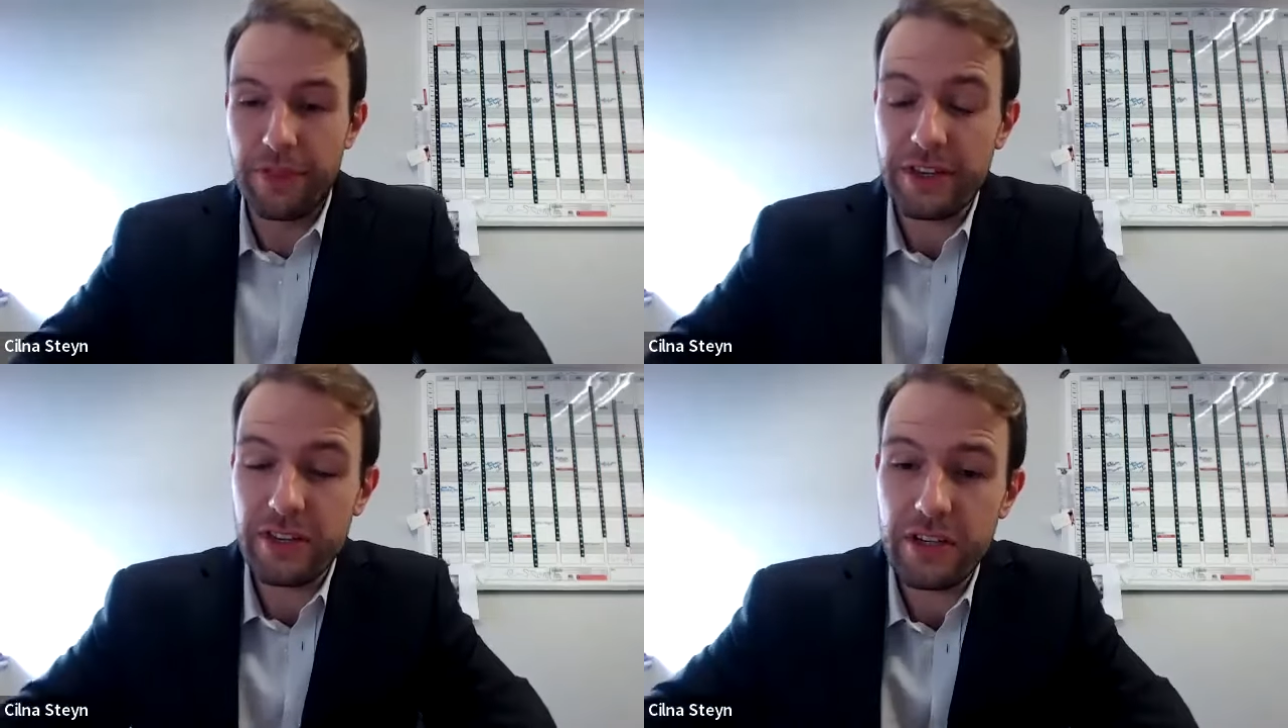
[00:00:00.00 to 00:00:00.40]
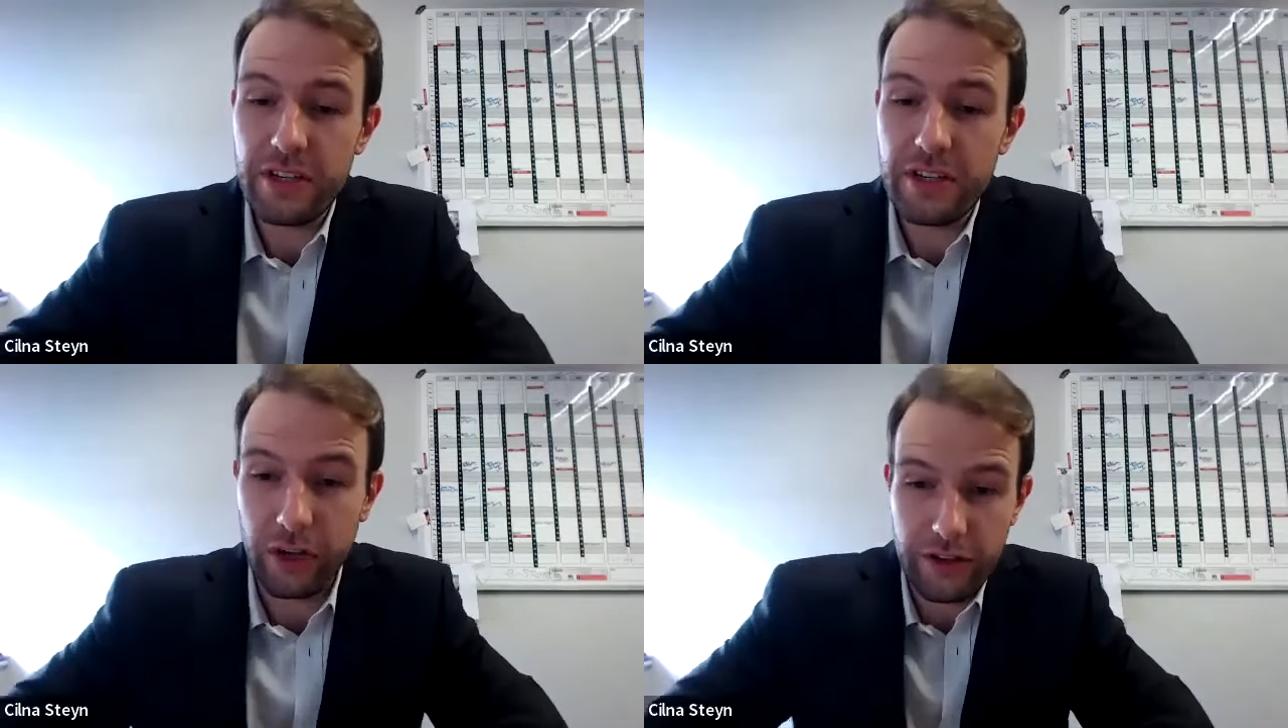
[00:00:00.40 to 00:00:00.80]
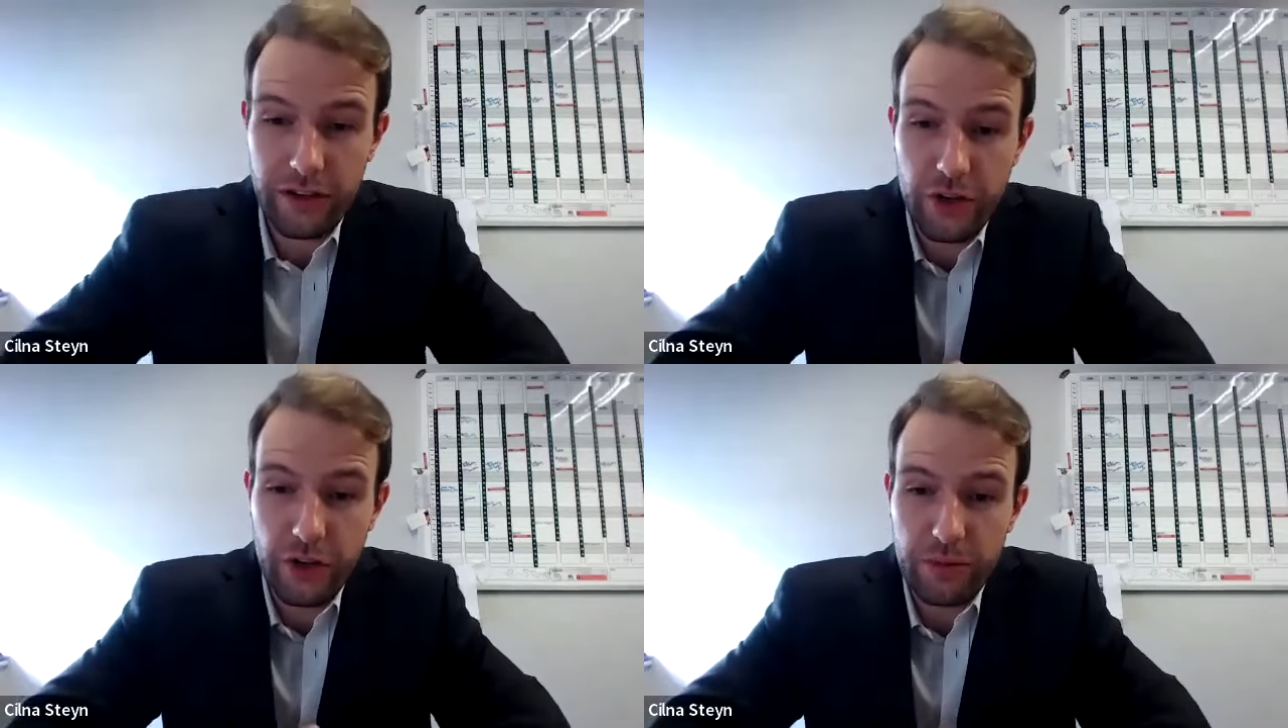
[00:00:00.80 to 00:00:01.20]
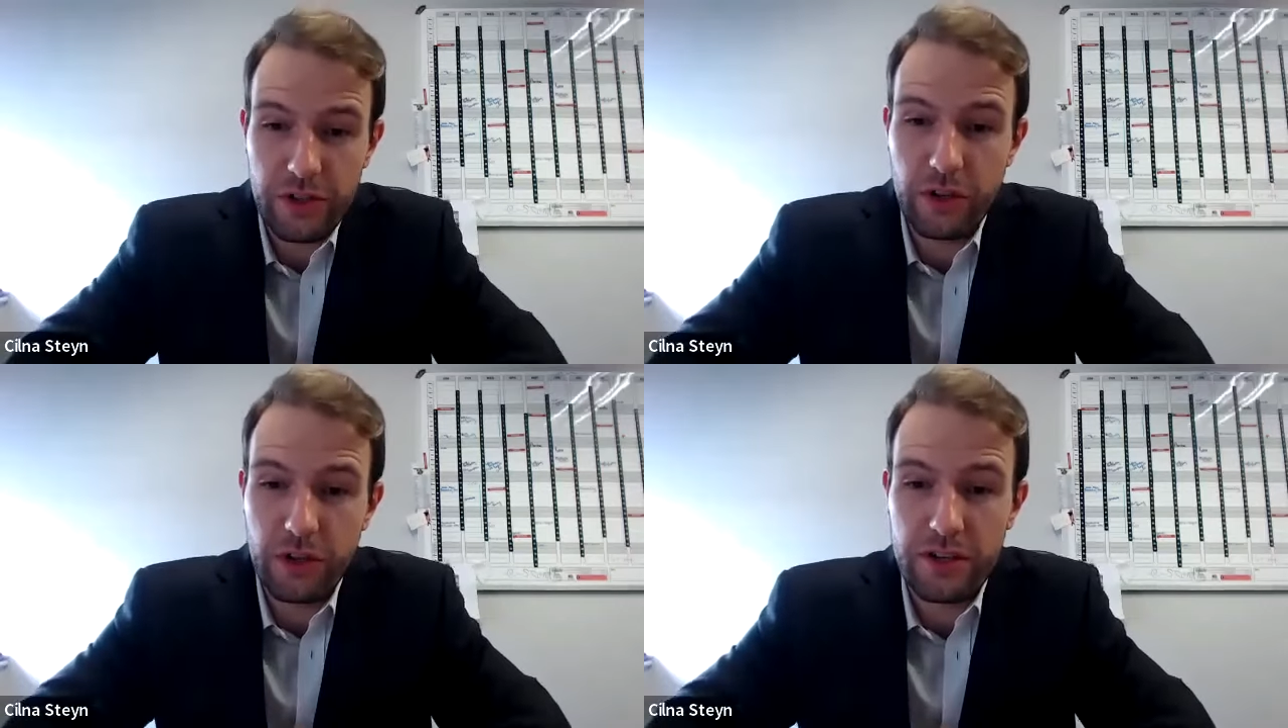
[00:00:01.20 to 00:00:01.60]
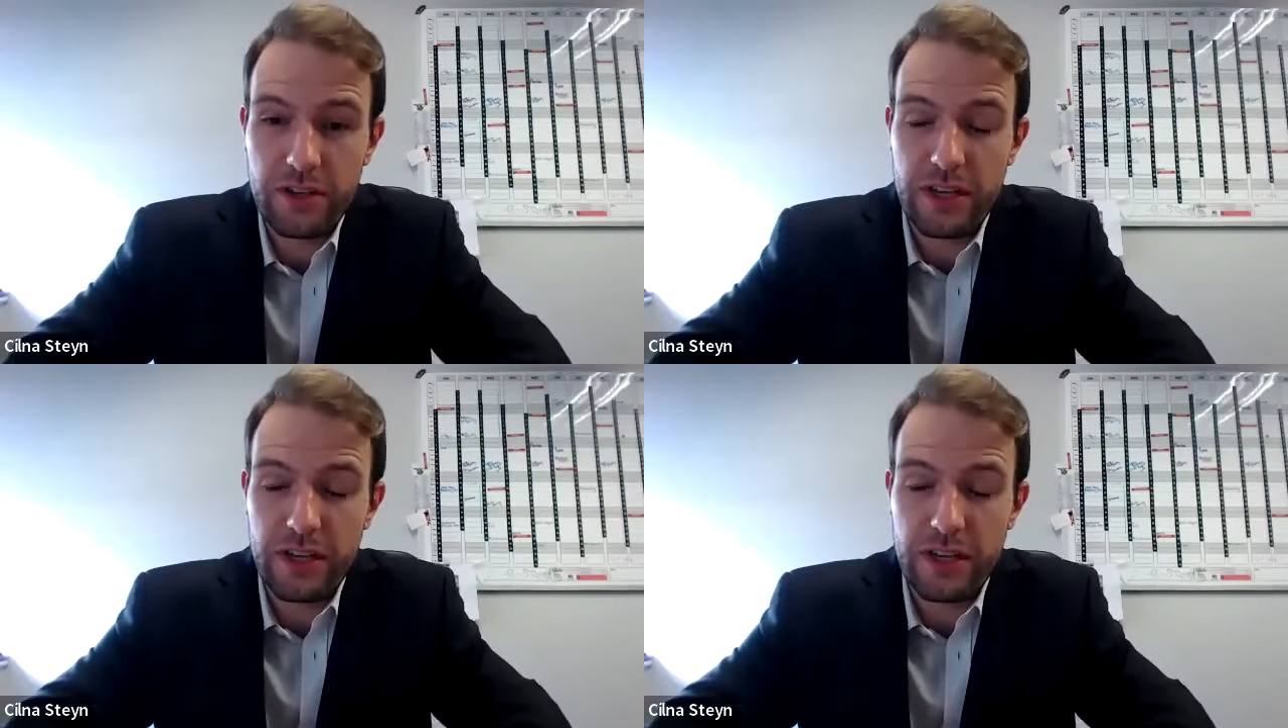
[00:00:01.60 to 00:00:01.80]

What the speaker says: This is one of the circumstances,